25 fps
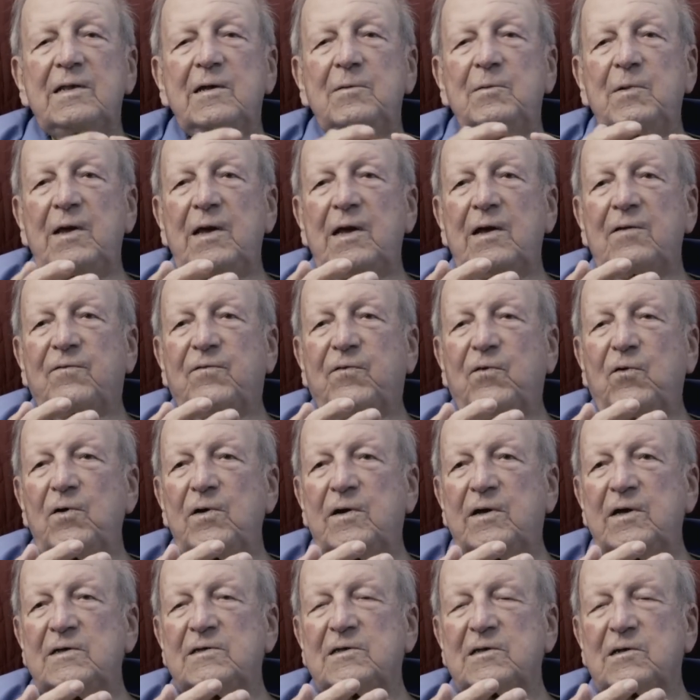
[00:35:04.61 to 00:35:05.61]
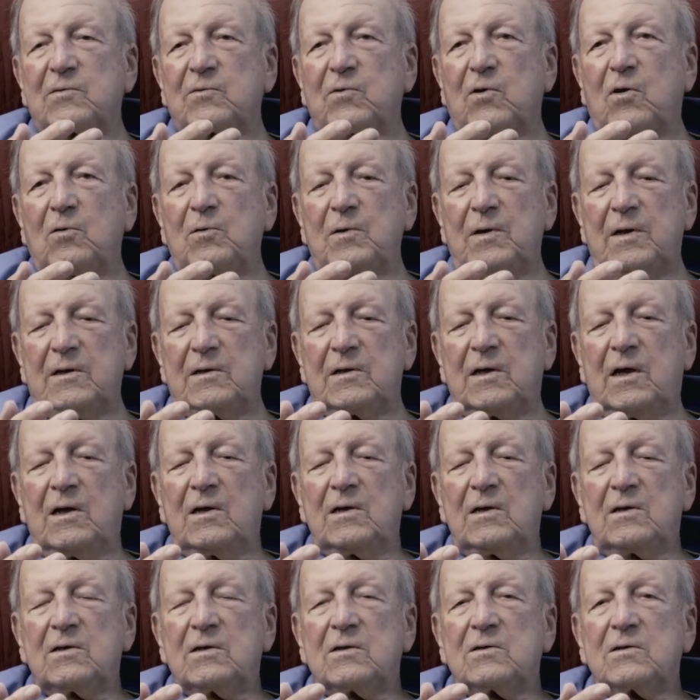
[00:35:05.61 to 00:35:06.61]
Then we had 4 kids in a row. We had
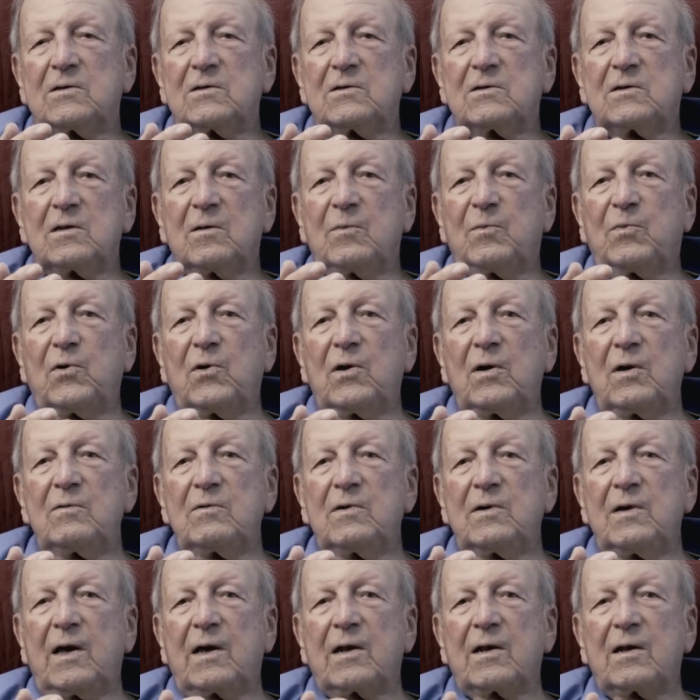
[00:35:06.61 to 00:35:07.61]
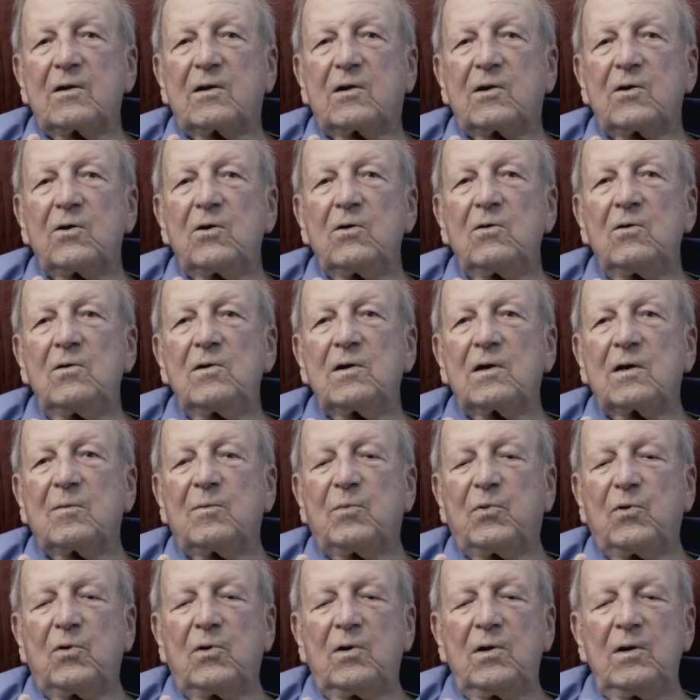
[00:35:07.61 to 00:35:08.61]
a boy, we had a girl and a
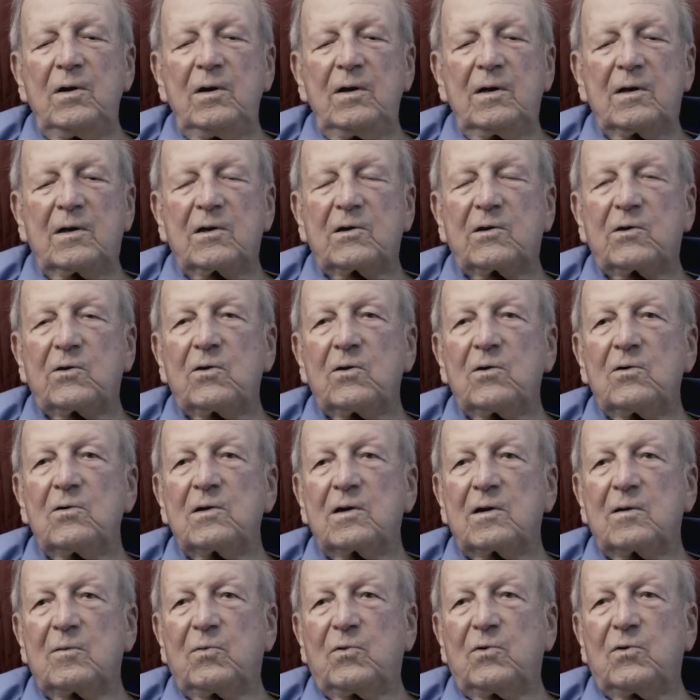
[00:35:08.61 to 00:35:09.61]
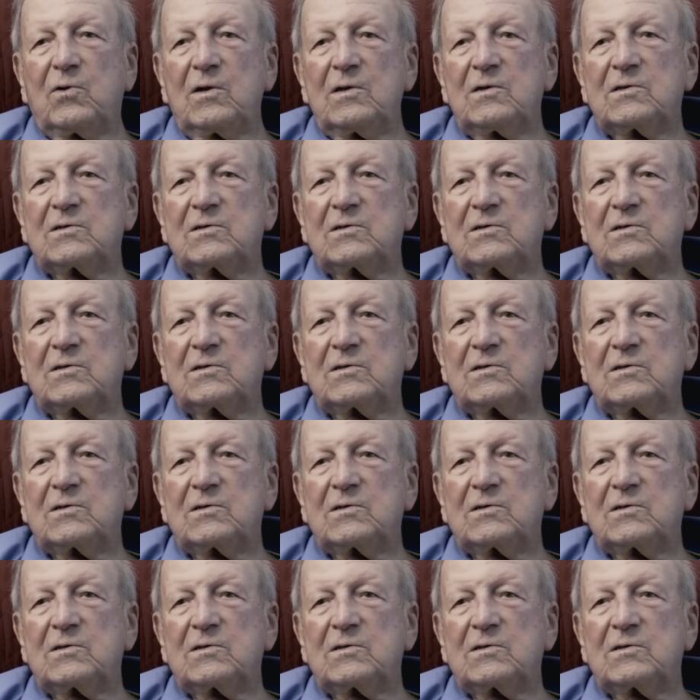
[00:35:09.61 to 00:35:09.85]
boy, and a girl and a boy.